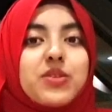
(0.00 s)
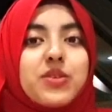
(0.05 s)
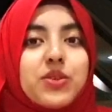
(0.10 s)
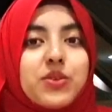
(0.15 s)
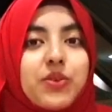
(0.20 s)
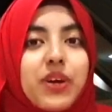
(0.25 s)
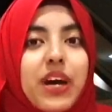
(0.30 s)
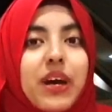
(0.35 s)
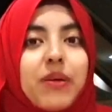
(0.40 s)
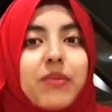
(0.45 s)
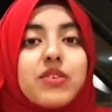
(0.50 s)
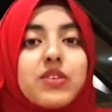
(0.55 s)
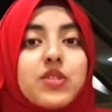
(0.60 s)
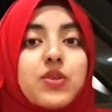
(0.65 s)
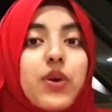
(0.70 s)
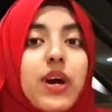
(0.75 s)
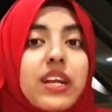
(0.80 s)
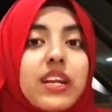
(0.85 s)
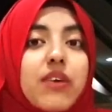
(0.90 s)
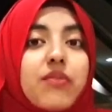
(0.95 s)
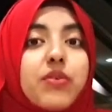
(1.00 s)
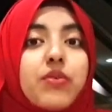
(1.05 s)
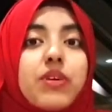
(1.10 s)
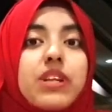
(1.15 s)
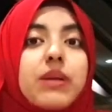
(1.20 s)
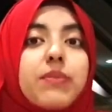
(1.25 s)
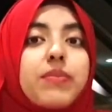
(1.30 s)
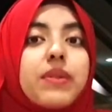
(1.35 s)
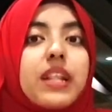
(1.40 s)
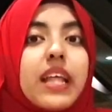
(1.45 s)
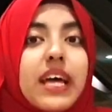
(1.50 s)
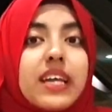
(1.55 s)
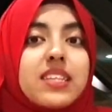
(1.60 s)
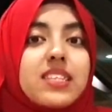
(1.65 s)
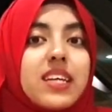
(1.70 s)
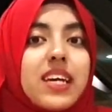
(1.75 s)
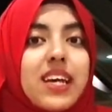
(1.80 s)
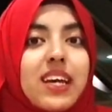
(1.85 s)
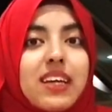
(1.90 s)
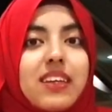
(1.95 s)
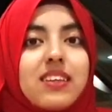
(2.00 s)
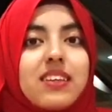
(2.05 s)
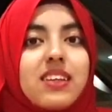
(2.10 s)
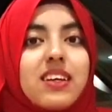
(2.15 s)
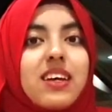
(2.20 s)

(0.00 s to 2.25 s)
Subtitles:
to so I never really planned ahead